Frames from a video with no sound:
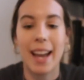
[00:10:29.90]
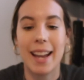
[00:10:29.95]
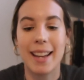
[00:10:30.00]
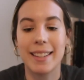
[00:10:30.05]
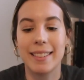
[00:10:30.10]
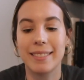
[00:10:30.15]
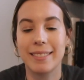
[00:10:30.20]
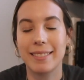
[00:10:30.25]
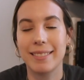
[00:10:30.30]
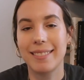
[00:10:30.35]

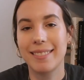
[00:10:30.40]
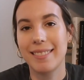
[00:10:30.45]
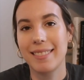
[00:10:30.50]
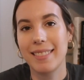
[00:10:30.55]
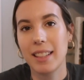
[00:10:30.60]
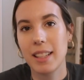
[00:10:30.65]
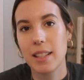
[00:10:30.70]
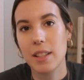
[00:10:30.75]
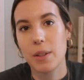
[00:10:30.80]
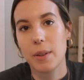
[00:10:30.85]
and
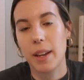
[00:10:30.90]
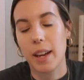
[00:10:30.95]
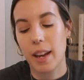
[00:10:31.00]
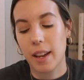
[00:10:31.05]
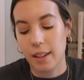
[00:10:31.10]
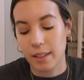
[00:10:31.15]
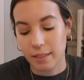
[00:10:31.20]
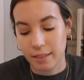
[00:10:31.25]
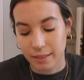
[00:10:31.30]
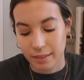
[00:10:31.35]
it's
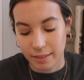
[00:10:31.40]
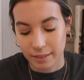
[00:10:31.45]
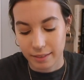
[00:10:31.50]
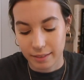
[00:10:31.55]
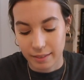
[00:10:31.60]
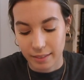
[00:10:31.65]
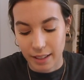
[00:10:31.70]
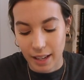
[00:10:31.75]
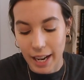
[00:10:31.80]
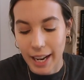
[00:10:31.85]
okay.
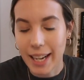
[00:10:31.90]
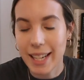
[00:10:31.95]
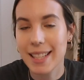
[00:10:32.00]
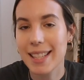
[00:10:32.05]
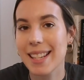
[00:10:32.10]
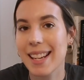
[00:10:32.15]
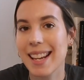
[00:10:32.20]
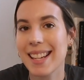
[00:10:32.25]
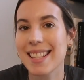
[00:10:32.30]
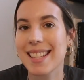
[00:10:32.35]

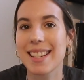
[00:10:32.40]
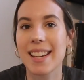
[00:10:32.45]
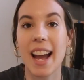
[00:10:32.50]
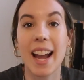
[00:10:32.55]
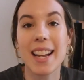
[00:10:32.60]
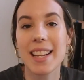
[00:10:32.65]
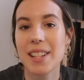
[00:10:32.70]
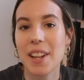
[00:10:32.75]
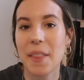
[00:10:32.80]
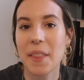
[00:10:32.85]
It's
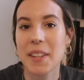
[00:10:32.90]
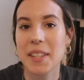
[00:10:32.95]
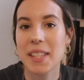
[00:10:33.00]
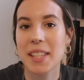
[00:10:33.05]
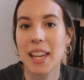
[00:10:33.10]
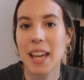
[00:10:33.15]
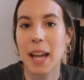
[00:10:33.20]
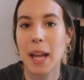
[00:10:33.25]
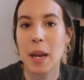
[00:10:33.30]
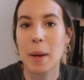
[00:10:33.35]
nice on the
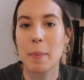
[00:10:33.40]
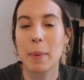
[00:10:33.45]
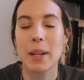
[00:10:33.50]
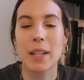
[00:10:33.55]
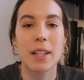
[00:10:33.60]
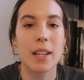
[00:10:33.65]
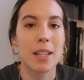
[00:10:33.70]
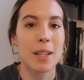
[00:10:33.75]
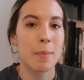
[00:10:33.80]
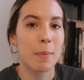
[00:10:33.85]
skin, but
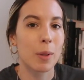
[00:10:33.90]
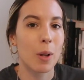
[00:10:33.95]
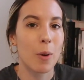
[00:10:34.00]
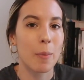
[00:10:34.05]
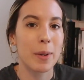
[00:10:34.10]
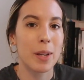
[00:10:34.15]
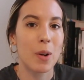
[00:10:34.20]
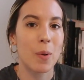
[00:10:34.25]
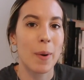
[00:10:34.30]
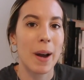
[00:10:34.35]
it doesn't blow
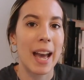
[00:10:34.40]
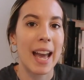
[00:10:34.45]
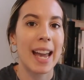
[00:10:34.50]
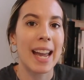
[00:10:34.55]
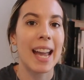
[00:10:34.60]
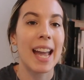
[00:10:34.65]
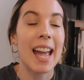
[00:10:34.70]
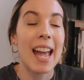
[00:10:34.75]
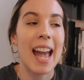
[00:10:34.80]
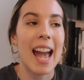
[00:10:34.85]
me
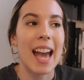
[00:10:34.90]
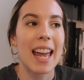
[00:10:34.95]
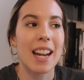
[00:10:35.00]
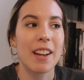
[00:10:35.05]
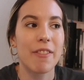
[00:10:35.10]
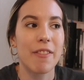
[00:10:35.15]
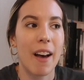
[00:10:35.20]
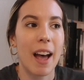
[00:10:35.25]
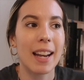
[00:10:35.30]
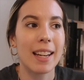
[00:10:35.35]
away. And
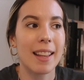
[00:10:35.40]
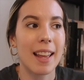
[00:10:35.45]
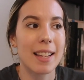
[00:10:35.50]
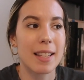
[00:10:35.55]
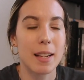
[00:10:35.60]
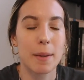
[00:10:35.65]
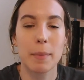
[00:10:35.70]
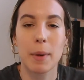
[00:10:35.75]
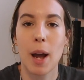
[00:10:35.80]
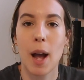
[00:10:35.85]
I find
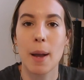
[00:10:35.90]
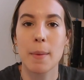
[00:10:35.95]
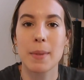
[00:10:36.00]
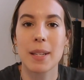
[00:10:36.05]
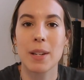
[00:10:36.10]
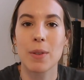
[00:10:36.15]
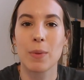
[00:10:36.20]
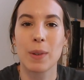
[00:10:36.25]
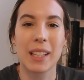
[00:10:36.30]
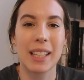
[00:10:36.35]
that
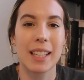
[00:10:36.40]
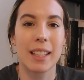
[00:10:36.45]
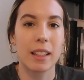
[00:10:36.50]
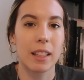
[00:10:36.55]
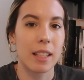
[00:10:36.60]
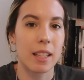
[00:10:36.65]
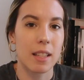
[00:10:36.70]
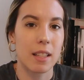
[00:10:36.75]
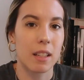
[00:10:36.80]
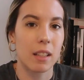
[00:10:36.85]
sometimes it really
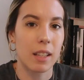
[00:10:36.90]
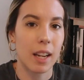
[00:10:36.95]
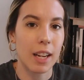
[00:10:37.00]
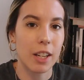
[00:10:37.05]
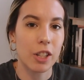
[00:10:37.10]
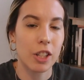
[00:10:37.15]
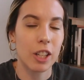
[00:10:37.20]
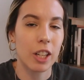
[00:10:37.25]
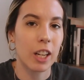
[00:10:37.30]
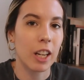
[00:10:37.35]
clings to
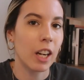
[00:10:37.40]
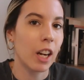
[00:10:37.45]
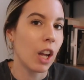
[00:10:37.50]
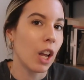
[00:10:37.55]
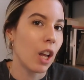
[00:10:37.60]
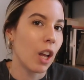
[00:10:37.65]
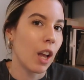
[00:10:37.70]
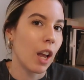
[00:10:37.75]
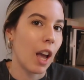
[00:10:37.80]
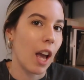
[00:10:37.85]
texture.
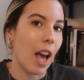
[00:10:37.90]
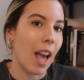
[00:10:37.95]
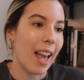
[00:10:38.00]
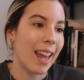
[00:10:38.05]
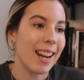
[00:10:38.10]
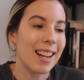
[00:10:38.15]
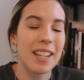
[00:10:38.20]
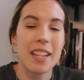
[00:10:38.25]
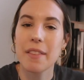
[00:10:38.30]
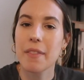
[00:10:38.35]

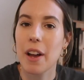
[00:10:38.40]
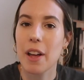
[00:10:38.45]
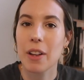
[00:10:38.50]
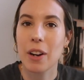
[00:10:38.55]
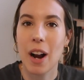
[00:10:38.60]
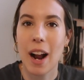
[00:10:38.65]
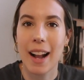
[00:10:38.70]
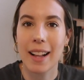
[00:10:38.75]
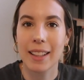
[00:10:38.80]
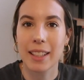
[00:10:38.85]
And I just have
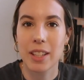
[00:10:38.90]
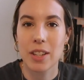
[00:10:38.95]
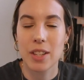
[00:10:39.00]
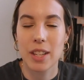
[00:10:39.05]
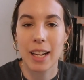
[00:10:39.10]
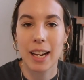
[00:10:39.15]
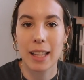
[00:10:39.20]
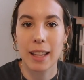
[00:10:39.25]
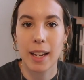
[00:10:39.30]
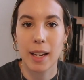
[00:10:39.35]
other highlighters
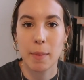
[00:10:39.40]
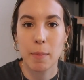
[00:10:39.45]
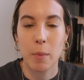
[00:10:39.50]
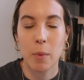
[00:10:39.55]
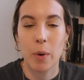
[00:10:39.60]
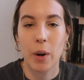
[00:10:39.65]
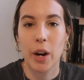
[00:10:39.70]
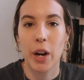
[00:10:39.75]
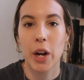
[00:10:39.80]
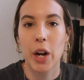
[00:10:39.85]
that I like
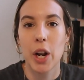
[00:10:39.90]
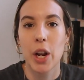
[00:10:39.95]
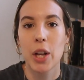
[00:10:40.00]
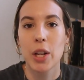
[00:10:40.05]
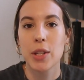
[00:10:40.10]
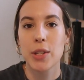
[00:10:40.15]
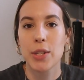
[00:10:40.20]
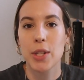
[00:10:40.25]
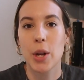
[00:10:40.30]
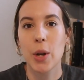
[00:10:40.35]
more.
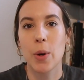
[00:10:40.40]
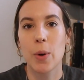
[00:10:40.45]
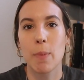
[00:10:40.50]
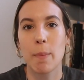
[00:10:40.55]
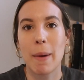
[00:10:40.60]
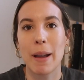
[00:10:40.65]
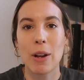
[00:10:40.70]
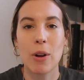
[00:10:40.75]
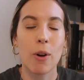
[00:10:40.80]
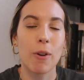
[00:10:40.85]
So
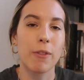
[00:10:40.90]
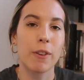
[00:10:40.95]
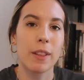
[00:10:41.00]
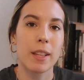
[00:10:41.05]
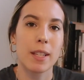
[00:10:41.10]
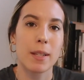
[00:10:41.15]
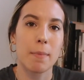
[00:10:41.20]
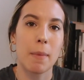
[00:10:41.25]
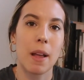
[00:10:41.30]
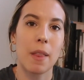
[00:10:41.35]
my goal for
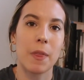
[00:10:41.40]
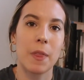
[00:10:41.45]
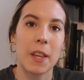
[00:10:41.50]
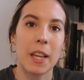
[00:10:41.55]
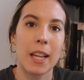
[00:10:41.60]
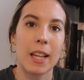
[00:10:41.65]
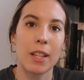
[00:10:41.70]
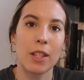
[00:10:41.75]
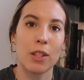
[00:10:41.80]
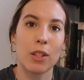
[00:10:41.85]
this month
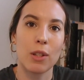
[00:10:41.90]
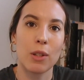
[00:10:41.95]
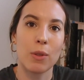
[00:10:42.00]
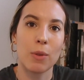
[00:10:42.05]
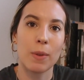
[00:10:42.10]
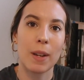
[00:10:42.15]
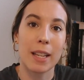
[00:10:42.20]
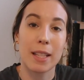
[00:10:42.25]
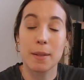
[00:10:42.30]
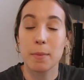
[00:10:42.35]
is
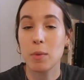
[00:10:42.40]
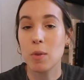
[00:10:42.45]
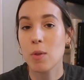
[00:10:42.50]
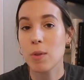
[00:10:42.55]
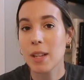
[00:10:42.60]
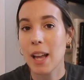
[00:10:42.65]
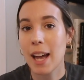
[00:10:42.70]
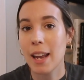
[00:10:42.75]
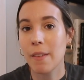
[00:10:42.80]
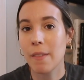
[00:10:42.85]
to get some
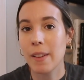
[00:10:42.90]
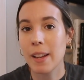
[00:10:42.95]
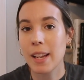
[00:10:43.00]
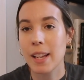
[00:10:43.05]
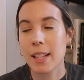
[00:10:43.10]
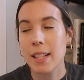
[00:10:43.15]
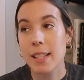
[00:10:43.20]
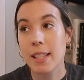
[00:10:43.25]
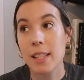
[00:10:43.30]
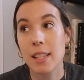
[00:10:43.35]
use out of
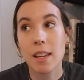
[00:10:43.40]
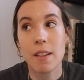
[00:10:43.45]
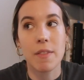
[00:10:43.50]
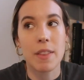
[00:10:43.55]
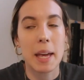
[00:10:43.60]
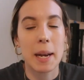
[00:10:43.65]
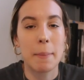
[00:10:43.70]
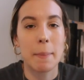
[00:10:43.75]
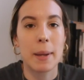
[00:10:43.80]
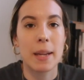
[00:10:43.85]
it, see
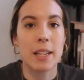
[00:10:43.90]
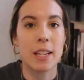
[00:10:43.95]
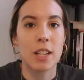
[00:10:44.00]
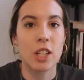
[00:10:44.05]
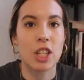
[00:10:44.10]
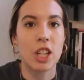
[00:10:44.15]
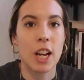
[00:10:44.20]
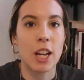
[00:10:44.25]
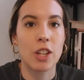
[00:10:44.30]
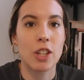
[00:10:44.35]
if that
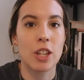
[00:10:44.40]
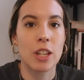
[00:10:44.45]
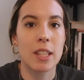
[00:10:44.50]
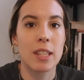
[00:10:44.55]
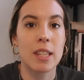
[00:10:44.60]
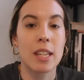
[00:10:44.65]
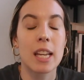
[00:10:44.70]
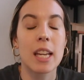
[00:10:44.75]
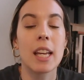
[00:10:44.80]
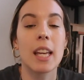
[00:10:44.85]
opinion
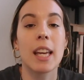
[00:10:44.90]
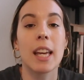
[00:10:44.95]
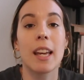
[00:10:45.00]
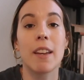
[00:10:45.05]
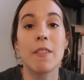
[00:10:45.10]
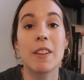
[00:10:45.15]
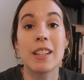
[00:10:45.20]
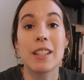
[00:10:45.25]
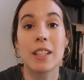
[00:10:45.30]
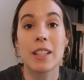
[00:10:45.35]
changes.
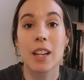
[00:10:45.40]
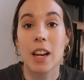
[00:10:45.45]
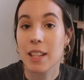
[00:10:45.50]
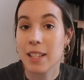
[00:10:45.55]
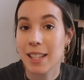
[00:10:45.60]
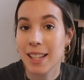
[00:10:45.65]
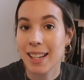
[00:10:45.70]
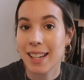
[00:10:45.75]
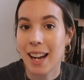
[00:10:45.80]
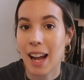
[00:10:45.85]
If it
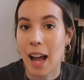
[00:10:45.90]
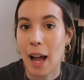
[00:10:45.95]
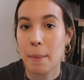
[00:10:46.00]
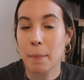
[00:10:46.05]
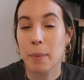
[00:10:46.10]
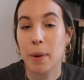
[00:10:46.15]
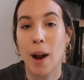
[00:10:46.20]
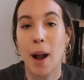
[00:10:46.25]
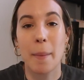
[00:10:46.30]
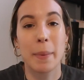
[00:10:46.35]
doesn't,
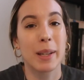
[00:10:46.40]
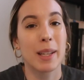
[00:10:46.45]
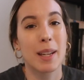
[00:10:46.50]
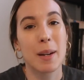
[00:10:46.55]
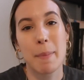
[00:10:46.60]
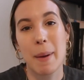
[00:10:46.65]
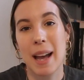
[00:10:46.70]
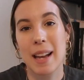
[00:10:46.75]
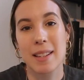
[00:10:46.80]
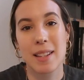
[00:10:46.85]
I'm probably
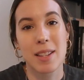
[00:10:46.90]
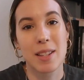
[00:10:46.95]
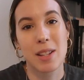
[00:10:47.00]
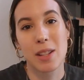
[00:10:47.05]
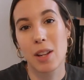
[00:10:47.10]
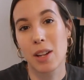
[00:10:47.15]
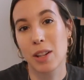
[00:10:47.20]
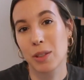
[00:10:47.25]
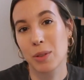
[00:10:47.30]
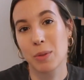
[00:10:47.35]
going to pass this
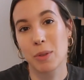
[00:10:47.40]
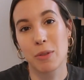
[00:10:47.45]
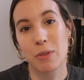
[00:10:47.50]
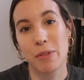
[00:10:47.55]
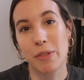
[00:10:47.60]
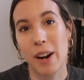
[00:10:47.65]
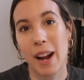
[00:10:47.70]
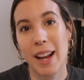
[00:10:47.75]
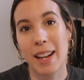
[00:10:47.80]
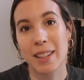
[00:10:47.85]
along to a
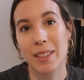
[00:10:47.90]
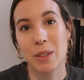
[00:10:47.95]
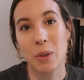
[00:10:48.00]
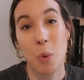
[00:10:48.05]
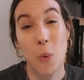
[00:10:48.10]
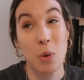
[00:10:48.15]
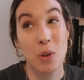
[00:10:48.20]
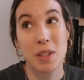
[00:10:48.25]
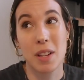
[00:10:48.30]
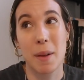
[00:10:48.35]
friend
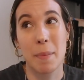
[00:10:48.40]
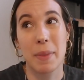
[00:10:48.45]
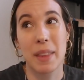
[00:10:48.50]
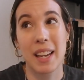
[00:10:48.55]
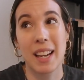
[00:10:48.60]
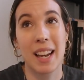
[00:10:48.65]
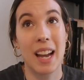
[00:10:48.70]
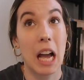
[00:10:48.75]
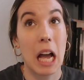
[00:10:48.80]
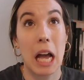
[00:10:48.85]
or
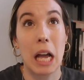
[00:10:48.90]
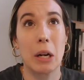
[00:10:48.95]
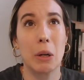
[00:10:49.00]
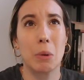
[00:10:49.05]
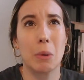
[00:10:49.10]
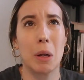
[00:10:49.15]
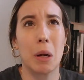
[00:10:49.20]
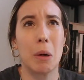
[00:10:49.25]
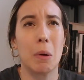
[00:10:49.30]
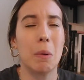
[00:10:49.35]
something. I
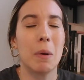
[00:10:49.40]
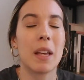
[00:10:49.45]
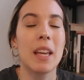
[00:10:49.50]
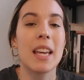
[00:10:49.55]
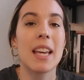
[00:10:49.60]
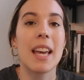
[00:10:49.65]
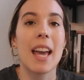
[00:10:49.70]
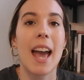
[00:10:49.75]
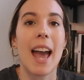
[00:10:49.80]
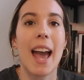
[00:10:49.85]
don't know.
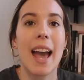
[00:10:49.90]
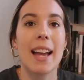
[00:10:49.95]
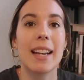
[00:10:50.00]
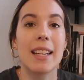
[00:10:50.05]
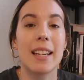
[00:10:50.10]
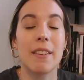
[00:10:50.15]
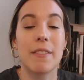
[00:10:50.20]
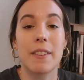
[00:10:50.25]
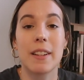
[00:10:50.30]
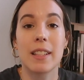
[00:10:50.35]

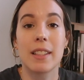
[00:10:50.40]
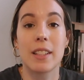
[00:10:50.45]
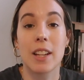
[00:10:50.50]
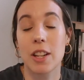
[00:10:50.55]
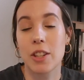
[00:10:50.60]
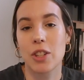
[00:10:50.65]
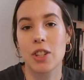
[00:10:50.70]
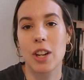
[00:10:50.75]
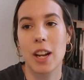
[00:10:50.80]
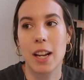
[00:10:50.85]
And if it
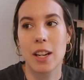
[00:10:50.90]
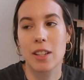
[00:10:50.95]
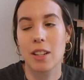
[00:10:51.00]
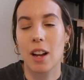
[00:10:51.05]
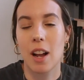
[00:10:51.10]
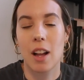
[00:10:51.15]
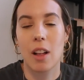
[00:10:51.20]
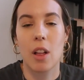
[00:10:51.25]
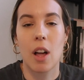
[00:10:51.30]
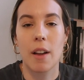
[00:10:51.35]
does change,
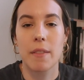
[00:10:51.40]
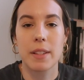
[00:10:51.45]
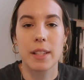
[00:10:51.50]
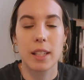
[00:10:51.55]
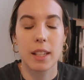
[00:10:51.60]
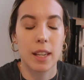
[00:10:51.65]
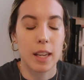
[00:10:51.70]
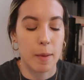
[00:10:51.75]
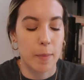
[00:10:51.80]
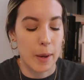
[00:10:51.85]
I'll
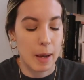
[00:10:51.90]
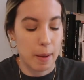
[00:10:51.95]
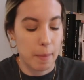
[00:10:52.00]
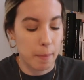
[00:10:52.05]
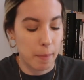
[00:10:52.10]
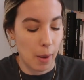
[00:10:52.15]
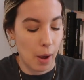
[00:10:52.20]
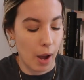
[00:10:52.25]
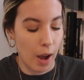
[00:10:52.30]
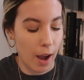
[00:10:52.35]
obviously keep
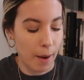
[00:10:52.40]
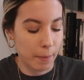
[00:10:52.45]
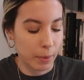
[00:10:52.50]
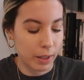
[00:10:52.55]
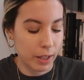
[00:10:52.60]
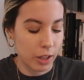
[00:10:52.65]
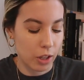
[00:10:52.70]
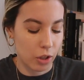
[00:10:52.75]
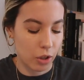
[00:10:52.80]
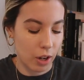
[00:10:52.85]
it. But I'm
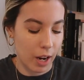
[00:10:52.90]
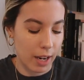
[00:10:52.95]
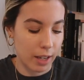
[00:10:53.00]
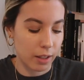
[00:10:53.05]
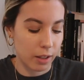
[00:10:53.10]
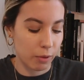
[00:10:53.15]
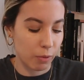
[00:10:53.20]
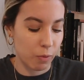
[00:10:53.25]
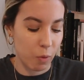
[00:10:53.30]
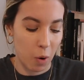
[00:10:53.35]
really just
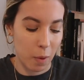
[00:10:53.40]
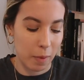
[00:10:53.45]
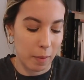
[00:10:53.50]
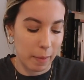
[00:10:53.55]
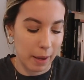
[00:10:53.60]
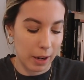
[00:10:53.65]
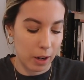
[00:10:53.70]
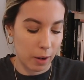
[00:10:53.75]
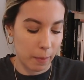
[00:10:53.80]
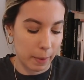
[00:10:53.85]
trying to form a
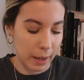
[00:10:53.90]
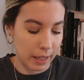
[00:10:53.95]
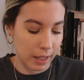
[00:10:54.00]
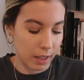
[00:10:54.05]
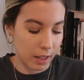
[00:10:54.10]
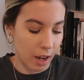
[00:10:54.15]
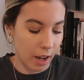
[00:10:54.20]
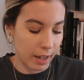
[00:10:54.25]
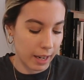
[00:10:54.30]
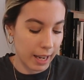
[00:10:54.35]
better
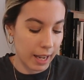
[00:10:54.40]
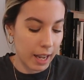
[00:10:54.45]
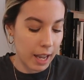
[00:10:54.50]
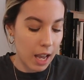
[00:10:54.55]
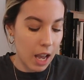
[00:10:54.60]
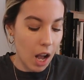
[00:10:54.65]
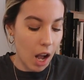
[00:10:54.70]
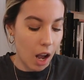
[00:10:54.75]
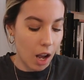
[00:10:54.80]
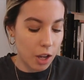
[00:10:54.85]
opinion on it.
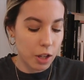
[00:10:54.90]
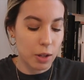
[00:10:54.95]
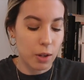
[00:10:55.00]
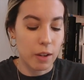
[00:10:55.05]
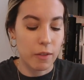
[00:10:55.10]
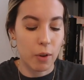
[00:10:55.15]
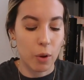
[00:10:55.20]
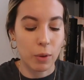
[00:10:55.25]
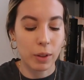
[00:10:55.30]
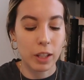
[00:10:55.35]
Also,
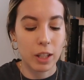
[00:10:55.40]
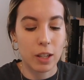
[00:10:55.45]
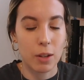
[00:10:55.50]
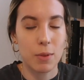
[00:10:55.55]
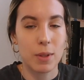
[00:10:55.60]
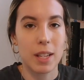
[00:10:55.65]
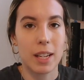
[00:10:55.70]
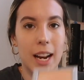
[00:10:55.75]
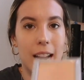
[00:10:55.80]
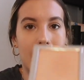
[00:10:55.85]
I've only
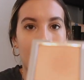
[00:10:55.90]
used it a